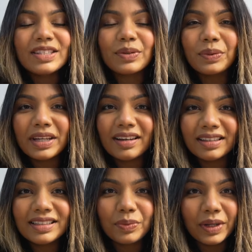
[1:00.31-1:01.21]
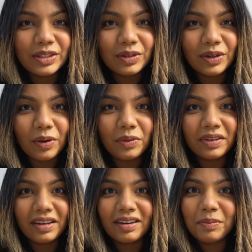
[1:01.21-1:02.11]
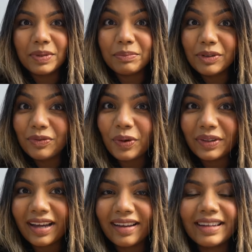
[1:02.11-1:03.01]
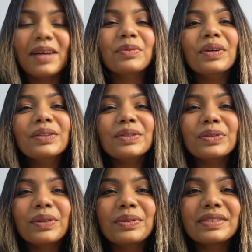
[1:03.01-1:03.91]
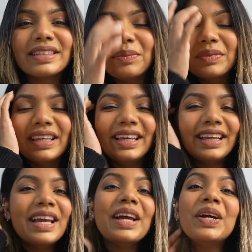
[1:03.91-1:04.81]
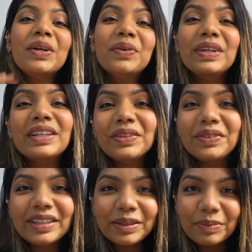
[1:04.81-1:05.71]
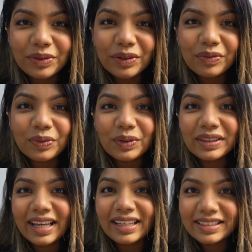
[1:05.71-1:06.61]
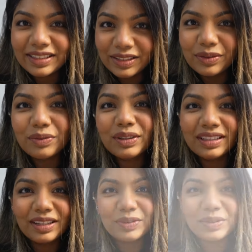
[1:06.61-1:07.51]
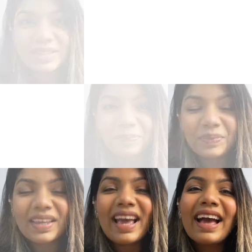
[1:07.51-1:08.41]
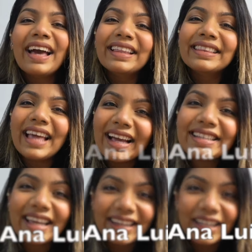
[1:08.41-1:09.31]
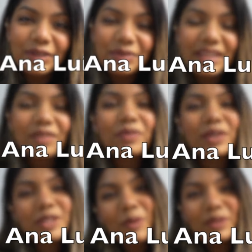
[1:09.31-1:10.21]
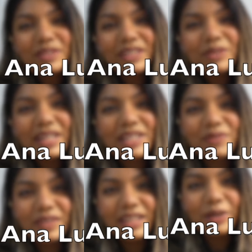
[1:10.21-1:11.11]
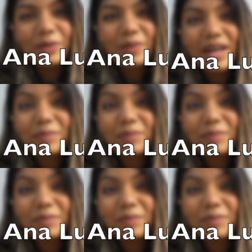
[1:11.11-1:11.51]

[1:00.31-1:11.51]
So we can't wait to go there. But before that, I'm going to show you something really really beautiful that you would love to see. Thanks Ana Luisa for sponsoring today's video.